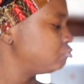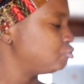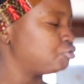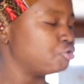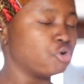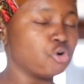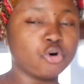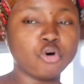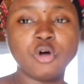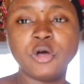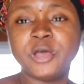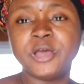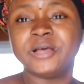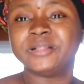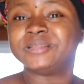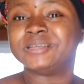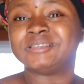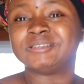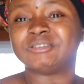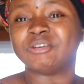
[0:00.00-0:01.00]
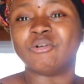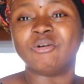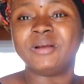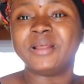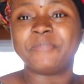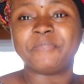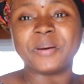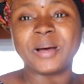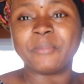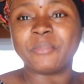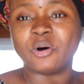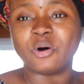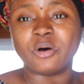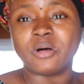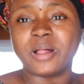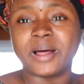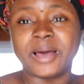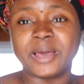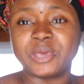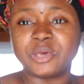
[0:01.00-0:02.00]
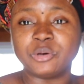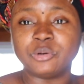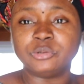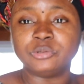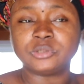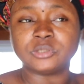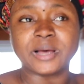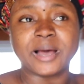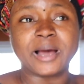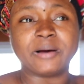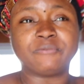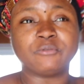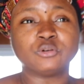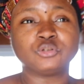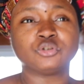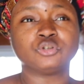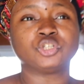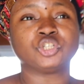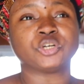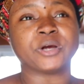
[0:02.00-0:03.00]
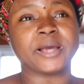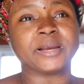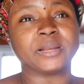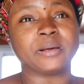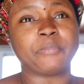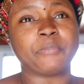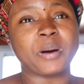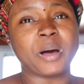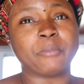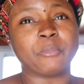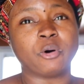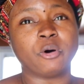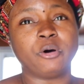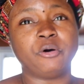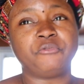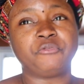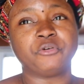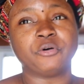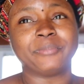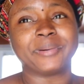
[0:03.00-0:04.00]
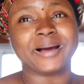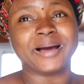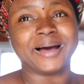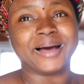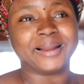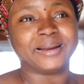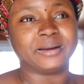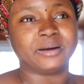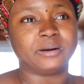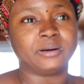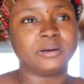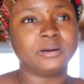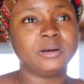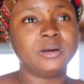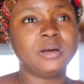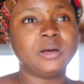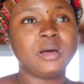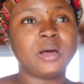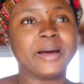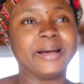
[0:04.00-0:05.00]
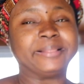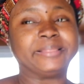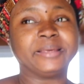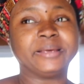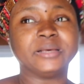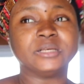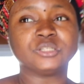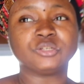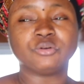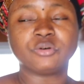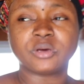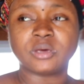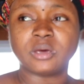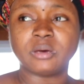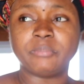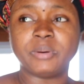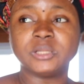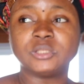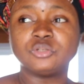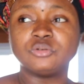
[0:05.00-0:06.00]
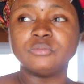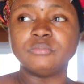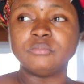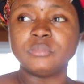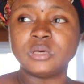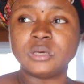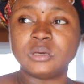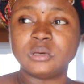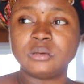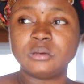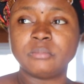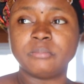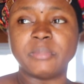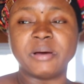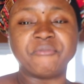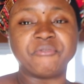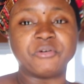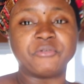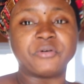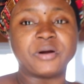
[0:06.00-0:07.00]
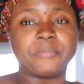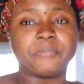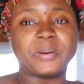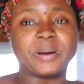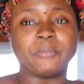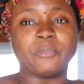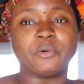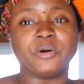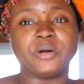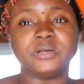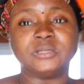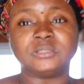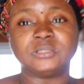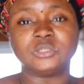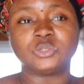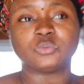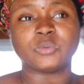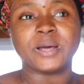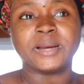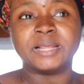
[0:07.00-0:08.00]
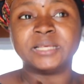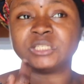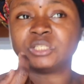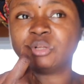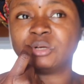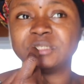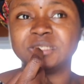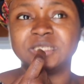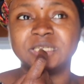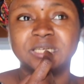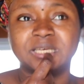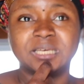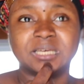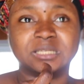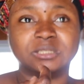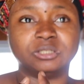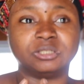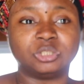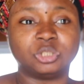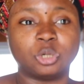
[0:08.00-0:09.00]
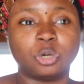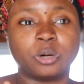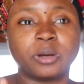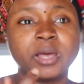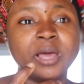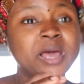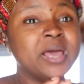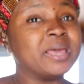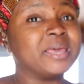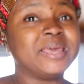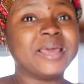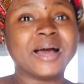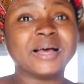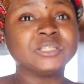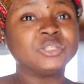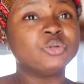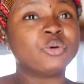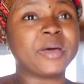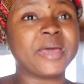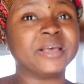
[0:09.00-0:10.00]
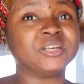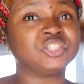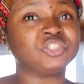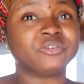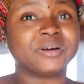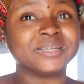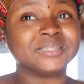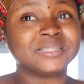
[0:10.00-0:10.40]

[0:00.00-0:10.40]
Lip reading: So this is the only palm oil I use. I have also tried the palm oil from Ghana. I think it's okay, but to me, my favorite palm oil is this one. It's not sticky in the tongue. It has no extra